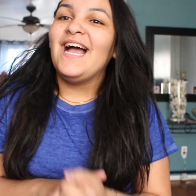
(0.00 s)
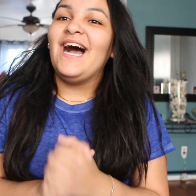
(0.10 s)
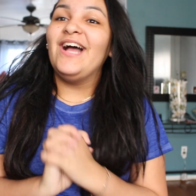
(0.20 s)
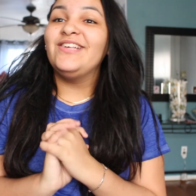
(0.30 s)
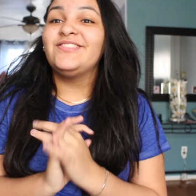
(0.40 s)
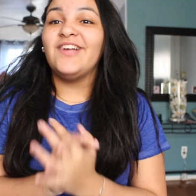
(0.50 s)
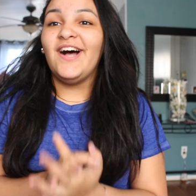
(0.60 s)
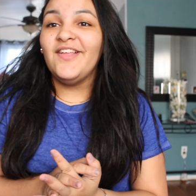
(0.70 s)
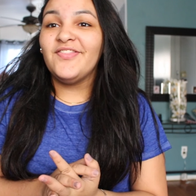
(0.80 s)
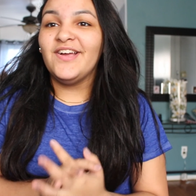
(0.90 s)
I saw
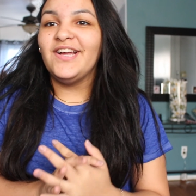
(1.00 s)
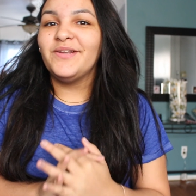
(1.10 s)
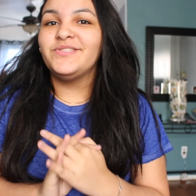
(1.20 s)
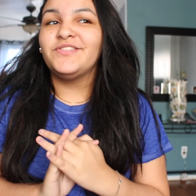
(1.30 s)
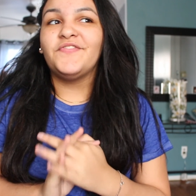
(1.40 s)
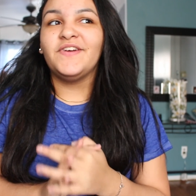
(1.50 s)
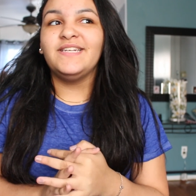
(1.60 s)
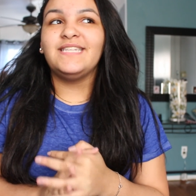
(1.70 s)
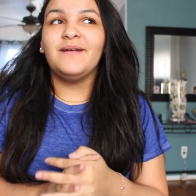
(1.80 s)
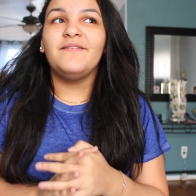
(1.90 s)
it there and it was the
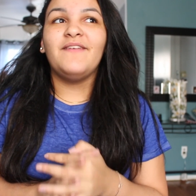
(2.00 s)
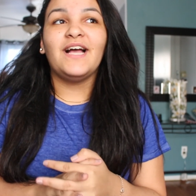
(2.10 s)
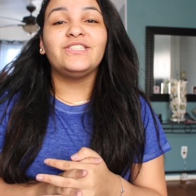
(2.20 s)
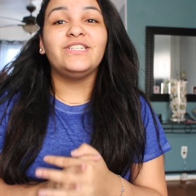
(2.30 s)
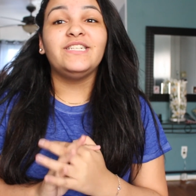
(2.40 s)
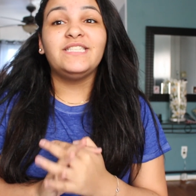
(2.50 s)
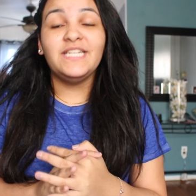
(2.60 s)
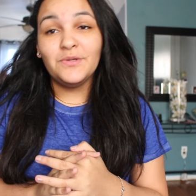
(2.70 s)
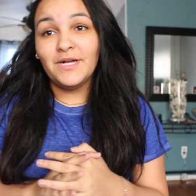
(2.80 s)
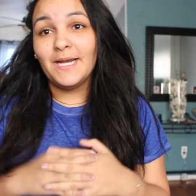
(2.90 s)
first time I've actually
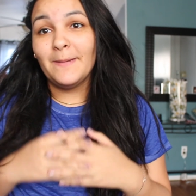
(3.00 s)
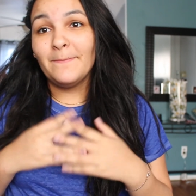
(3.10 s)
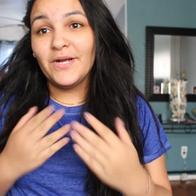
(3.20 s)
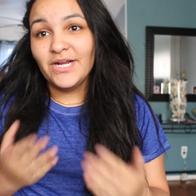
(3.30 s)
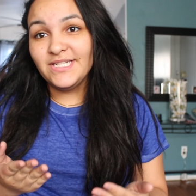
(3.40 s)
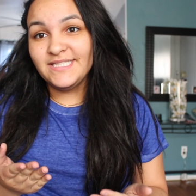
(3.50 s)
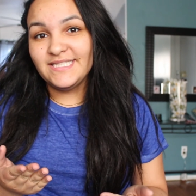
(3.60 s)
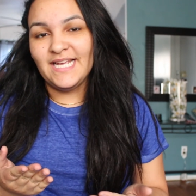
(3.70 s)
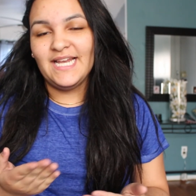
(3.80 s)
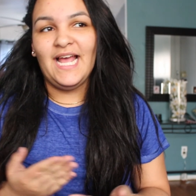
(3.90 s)
seen one in person,